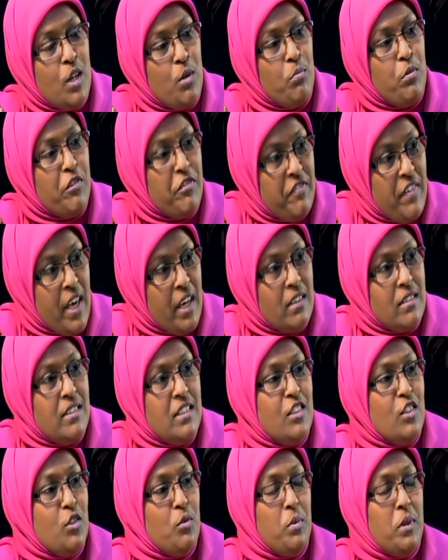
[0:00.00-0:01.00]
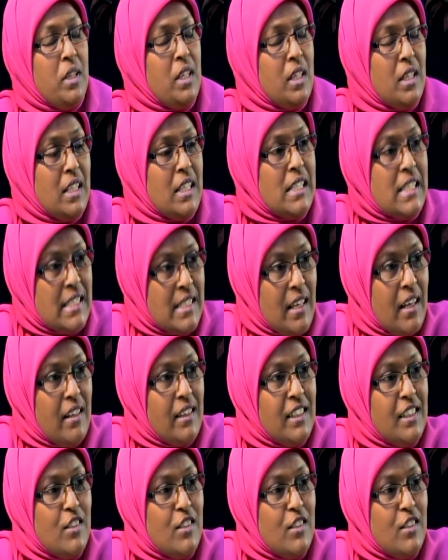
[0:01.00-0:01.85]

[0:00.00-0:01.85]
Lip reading: perfect, you know, we can excel in.